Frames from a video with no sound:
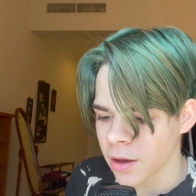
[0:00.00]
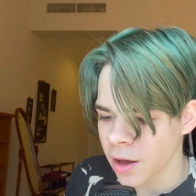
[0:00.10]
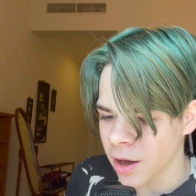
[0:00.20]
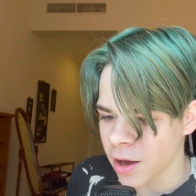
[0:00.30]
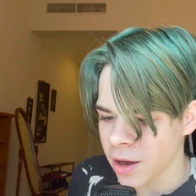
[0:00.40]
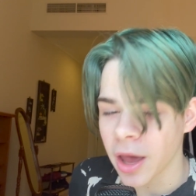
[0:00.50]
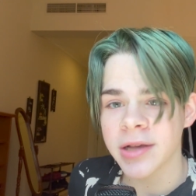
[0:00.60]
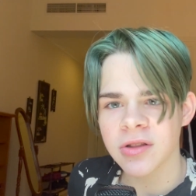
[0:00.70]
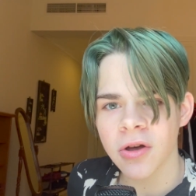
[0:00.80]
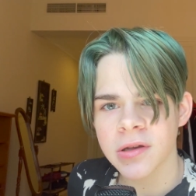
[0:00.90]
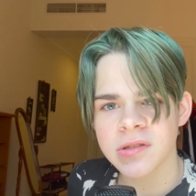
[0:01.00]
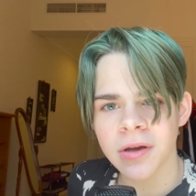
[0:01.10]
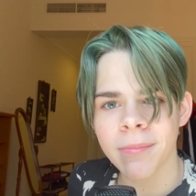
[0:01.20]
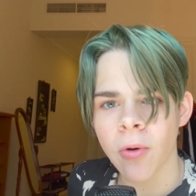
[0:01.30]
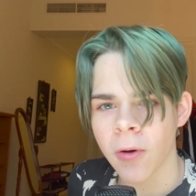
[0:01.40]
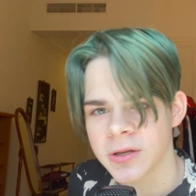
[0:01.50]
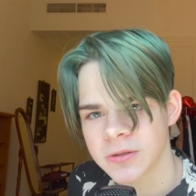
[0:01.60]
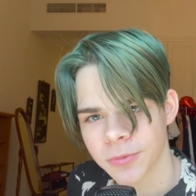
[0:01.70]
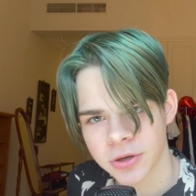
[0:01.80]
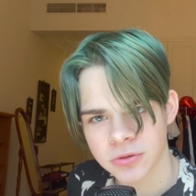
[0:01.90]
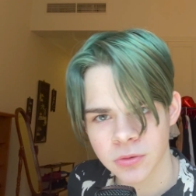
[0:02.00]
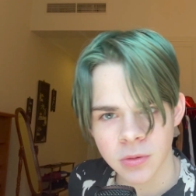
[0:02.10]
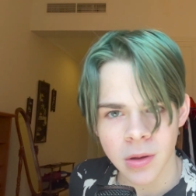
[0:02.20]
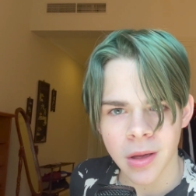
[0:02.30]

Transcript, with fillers: Uh, as long as you're born special,